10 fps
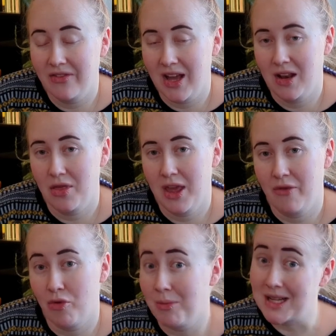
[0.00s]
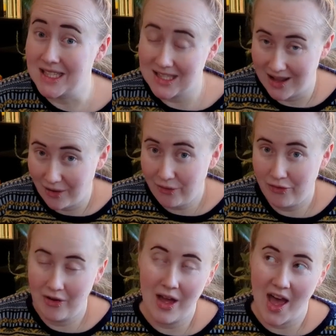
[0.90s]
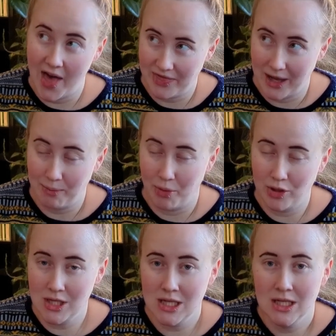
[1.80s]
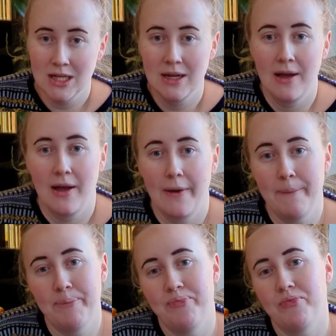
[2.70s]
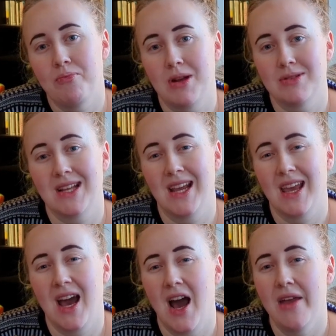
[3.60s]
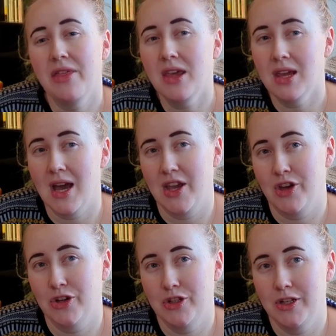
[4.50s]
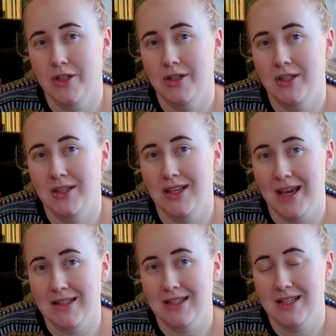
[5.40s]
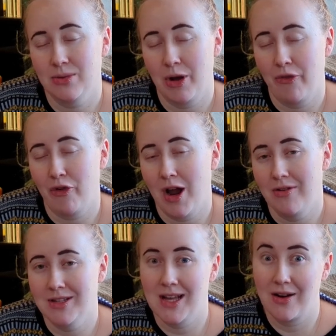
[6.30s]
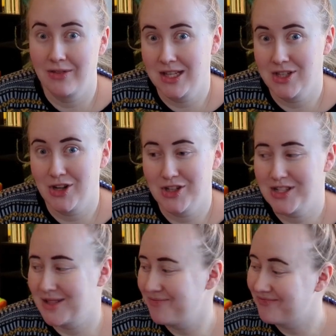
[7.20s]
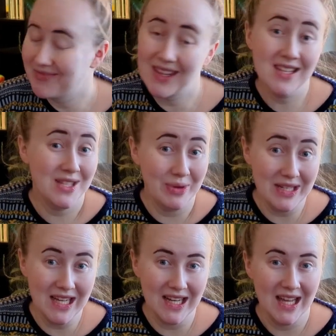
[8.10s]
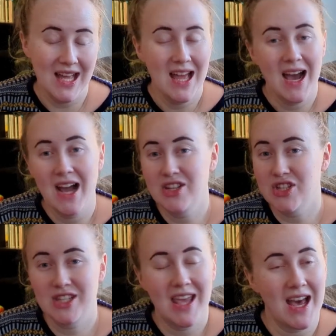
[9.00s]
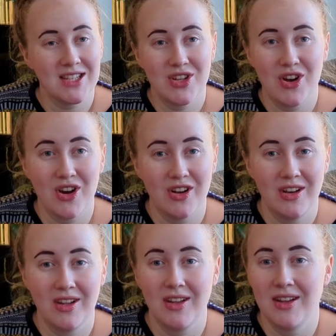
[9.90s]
of anything for myself at that point. But I was like, I think I could get a sweater for Iris out of these yarns. So I did. I just cast it on,